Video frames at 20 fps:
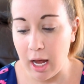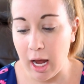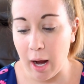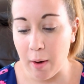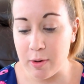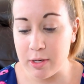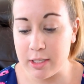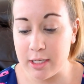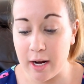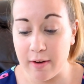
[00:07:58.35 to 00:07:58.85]
I
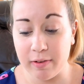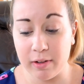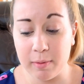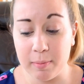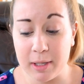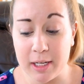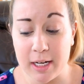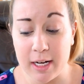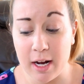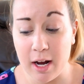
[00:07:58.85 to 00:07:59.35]
would
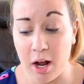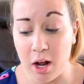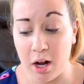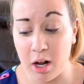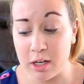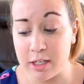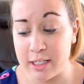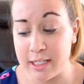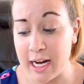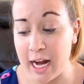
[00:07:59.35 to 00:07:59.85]
definitely be
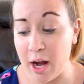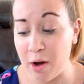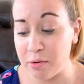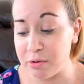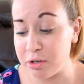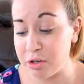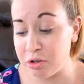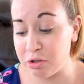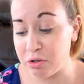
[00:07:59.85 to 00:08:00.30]
down to